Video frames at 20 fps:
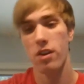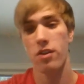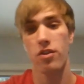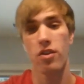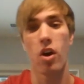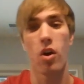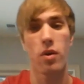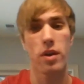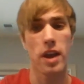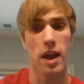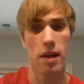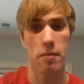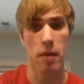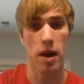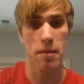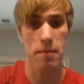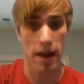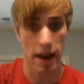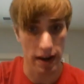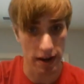So yeah,
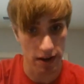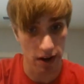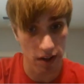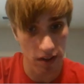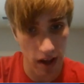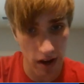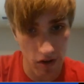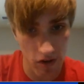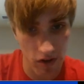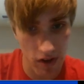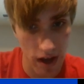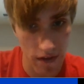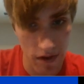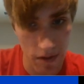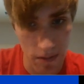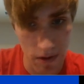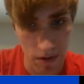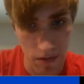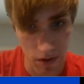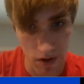my bad. It does actually have
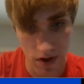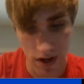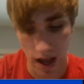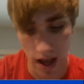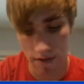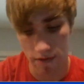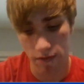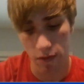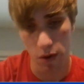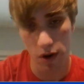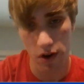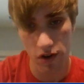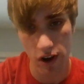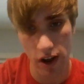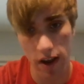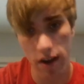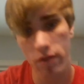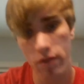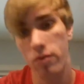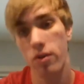to be rook to f4
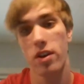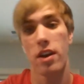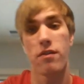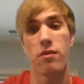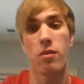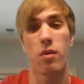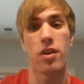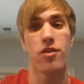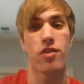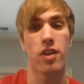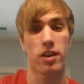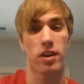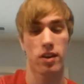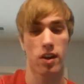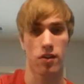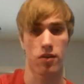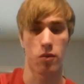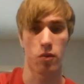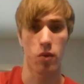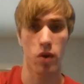check. Rook f1 check
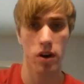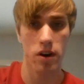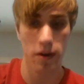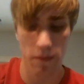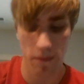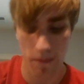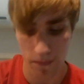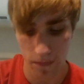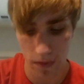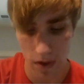doesn't work.